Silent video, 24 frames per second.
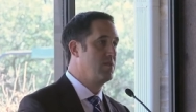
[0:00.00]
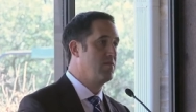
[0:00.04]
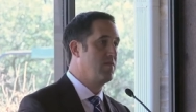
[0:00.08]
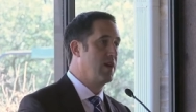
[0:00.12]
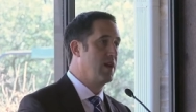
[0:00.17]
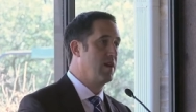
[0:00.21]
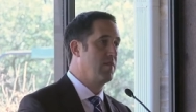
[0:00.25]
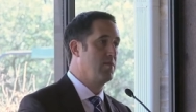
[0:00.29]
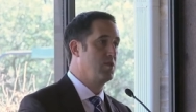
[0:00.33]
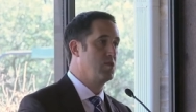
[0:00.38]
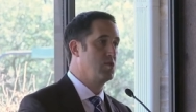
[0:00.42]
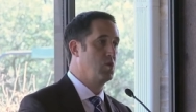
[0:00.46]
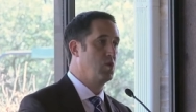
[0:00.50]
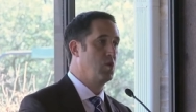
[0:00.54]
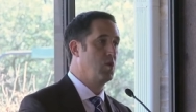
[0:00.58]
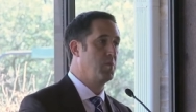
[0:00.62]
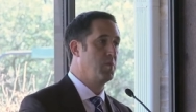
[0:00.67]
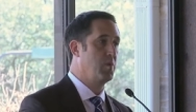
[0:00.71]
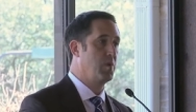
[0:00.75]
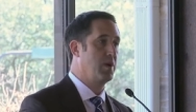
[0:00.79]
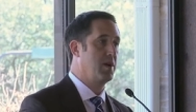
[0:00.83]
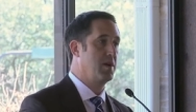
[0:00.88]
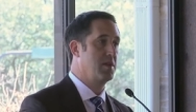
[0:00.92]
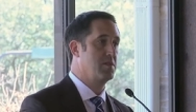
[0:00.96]
of average oil
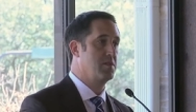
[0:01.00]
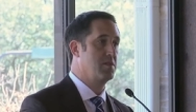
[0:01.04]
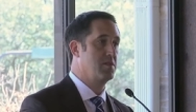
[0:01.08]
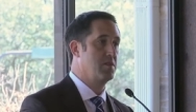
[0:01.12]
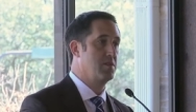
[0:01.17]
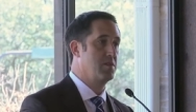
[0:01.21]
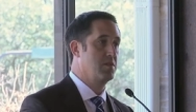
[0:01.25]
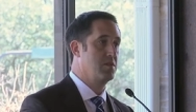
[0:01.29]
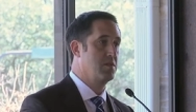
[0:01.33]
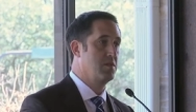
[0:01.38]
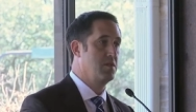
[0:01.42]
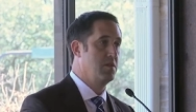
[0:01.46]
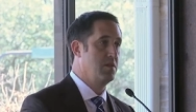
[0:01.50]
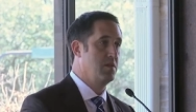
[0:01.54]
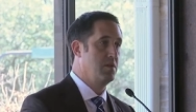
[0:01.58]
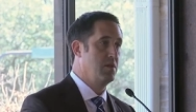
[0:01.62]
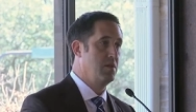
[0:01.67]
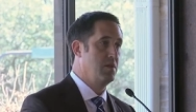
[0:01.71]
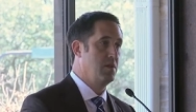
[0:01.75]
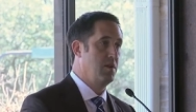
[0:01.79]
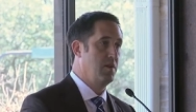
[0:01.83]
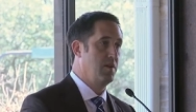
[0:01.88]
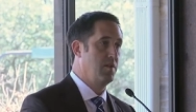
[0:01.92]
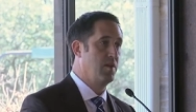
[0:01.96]
prices
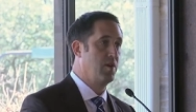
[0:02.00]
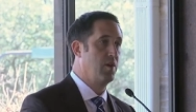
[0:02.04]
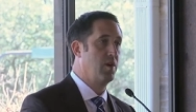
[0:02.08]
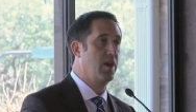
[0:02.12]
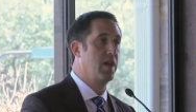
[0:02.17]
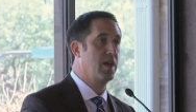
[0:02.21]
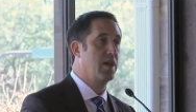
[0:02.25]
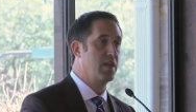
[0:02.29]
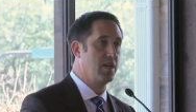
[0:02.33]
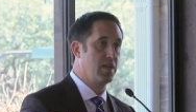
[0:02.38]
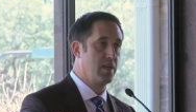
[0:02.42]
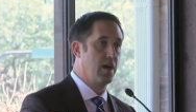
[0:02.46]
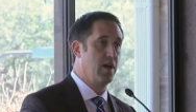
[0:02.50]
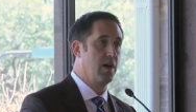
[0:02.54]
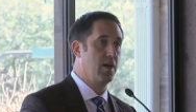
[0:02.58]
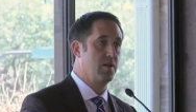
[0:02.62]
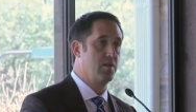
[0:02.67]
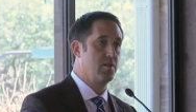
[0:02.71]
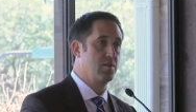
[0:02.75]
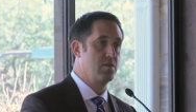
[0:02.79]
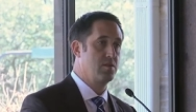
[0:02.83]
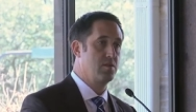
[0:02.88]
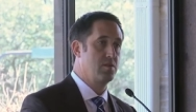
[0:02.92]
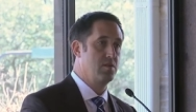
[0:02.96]
that are eighty
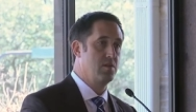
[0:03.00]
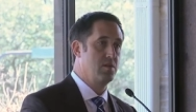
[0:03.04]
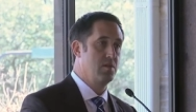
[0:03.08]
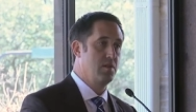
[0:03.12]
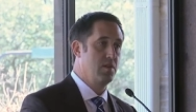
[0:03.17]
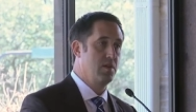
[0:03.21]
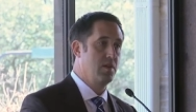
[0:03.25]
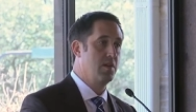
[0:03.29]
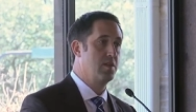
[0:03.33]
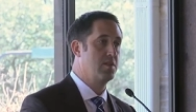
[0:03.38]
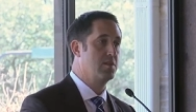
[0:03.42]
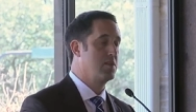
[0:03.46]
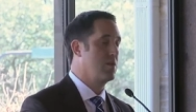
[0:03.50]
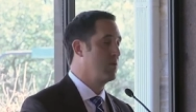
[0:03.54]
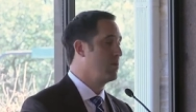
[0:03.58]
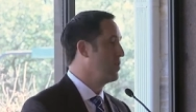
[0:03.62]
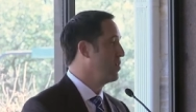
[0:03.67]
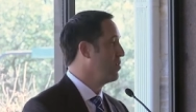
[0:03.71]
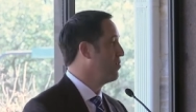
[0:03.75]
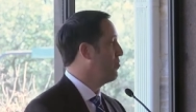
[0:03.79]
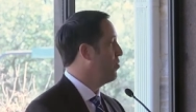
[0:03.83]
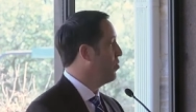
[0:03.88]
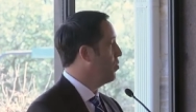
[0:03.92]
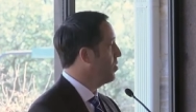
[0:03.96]
dollars. And so
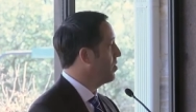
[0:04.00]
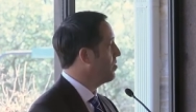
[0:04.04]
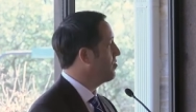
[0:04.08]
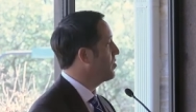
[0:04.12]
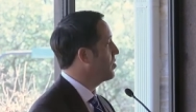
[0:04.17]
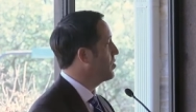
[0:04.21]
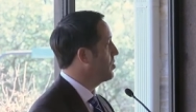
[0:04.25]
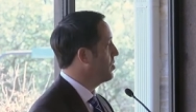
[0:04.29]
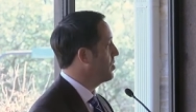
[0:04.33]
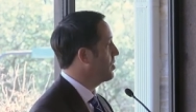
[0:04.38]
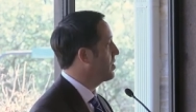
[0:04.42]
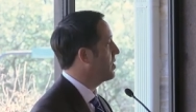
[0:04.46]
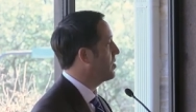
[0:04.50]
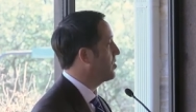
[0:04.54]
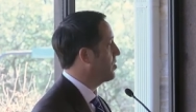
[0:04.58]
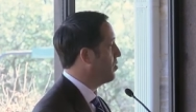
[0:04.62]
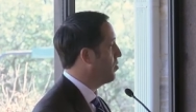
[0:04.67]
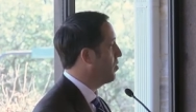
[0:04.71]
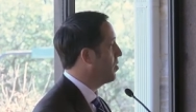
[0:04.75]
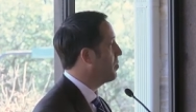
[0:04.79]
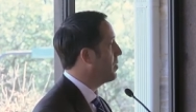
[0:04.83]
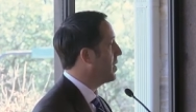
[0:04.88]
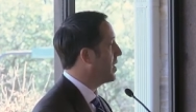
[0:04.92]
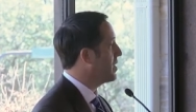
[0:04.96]
therefore, if you look at the
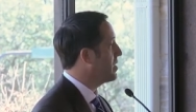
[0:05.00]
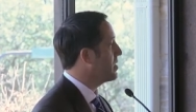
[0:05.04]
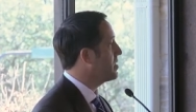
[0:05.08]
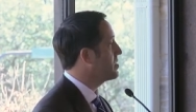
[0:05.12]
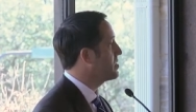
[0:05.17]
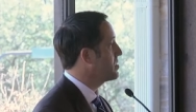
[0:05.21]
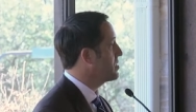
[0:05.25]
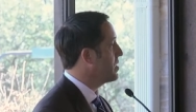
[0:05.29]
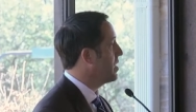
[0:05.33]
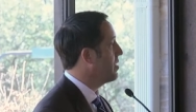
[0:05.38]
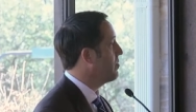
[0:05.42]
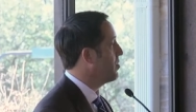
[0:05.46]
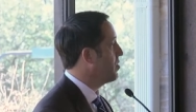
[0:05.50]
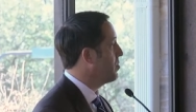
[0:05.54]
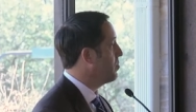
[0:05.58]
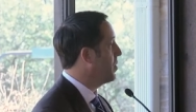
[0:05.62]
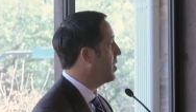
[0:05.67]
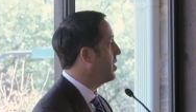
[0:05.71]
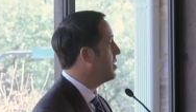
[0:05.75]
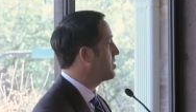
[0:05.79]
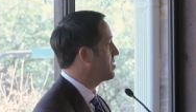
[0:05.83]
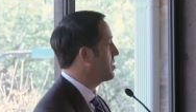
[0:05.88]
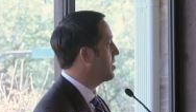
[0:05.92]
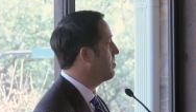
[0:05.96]
remaining seven
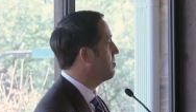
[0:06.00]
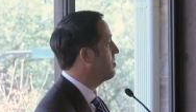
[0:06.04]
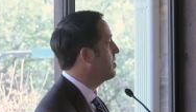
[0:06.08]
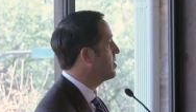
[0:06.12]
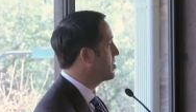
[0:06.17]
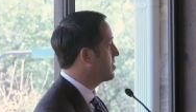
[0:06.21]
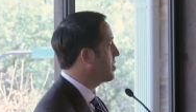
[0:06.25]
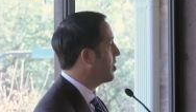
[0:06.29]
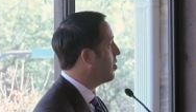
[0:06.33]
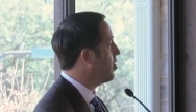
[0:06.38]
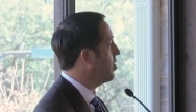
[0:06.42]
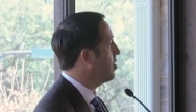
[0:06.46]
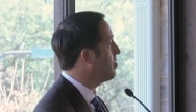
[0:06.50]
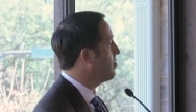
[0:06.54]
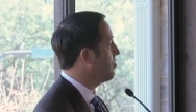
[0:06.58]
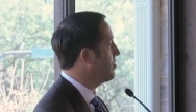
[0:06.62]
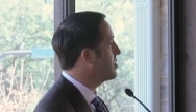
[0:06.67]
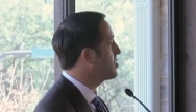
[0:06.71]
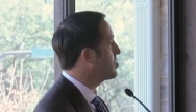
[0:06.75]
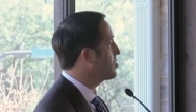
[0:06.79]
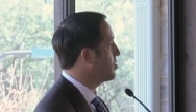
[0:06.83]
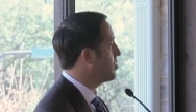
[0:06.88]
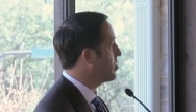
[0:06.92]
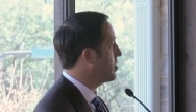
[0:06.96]
months of this current
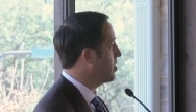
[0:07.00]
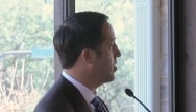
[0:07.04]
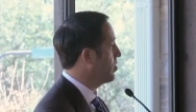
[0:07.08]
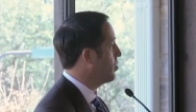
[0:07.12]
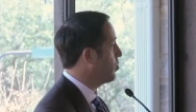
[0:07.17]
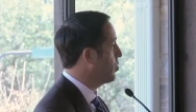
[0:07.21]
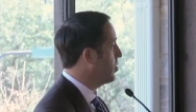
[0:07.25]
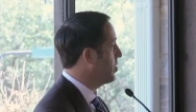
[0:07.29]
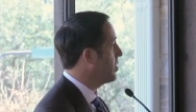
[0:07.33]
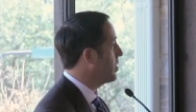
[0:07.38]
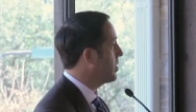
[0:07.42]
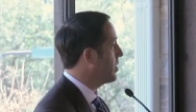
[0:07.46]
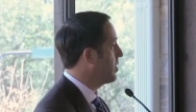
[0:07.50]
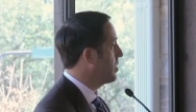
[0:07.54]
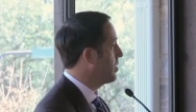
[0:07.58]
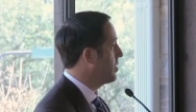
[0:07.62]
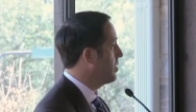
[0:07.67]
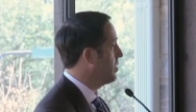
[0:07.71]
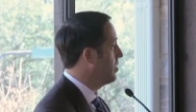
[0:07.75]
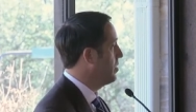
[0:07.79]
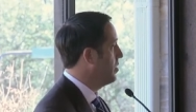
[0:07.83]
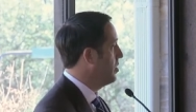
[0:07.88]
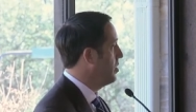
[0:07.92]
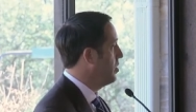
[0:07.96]
fiscal year we're
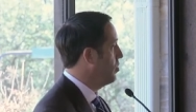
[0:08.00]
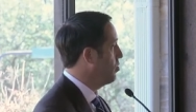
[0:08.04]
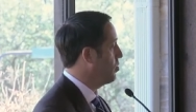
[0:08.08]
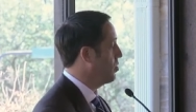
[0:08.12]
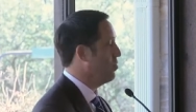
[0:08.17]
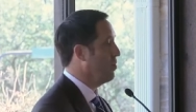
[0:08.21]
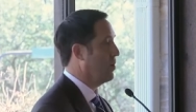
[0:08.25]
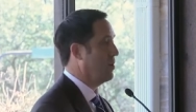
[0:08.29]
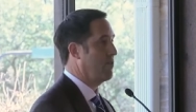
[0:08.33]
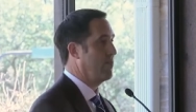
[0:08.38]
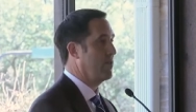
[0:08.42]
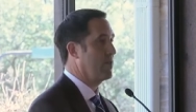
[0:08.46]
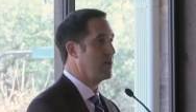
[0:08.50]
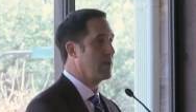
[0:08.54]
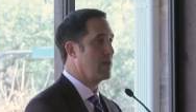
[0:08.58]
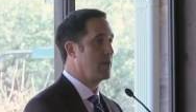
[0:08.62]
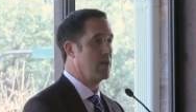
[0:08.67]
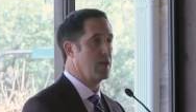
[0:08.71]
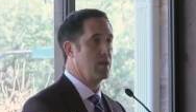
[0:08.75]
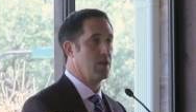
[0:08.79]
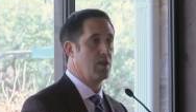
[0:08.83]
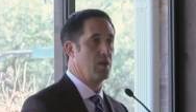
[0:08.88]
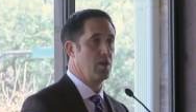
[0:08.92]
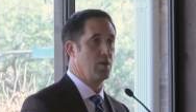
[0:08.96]
in, we roughly need a
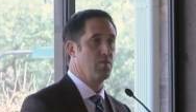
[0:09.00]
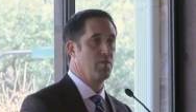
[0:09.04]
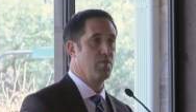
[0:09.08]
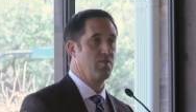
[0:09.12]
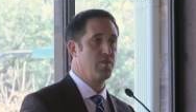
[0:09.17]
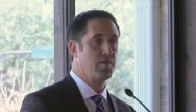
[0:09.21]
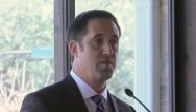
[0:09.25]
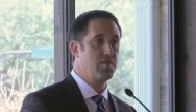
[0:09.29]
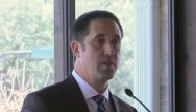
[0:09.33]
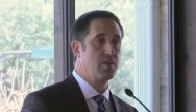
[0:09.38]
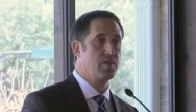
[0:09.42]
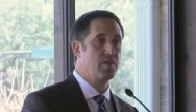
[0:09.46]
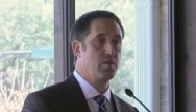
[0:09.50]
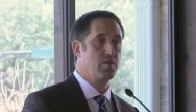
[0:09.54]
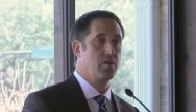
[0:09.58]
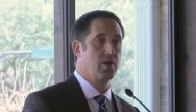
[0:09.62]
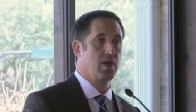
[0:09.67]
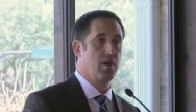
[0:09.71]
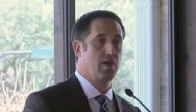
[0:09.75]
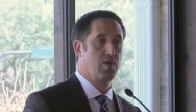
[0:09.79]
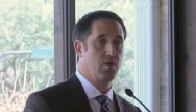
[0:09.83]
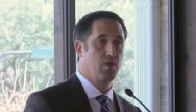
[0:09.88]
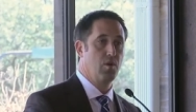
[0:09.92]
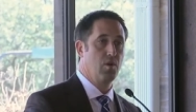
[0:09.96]
little over fifty-two
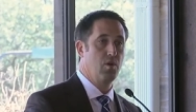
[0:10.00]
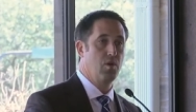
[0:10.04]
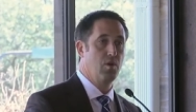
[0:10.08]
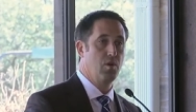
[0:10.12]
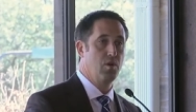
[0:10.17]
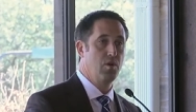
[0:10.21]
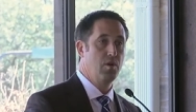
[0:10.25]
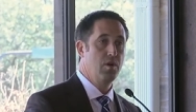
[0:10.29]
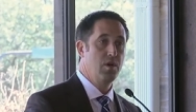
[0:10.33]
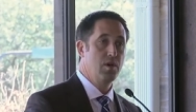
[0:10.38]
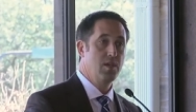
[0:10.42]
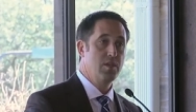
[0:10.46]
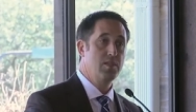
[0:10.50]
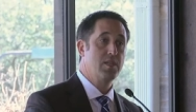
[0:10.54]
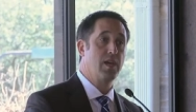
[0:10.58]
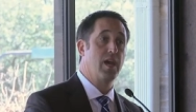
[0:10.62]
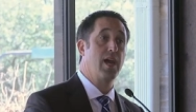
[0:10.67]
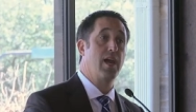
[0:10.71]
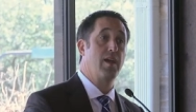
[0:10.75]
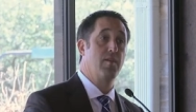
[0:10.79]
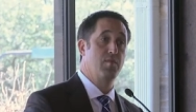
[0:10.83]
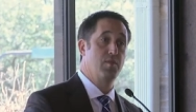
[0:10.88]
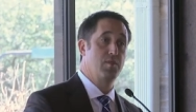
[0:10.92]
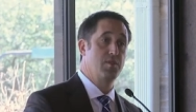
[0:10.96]
dollars oil to
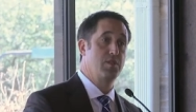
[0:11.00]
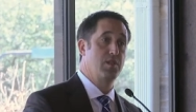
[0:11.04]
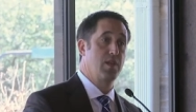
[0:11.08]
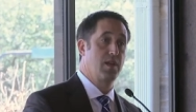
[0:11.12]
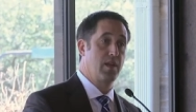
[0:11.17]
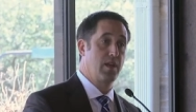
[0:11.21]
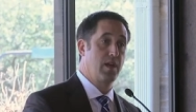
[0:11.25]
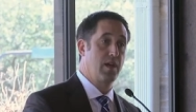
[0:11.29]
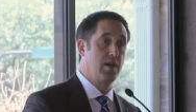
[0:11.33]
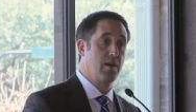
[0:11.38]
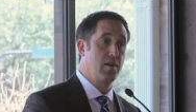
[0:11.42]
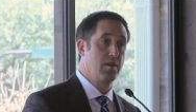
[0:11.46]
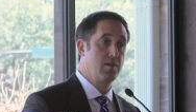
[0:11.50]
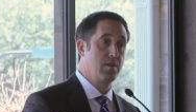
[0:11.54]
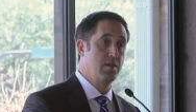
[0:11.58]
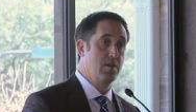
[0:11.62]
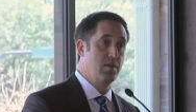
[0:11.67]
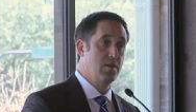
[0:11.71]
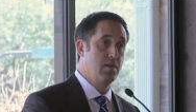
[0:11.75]
average that out.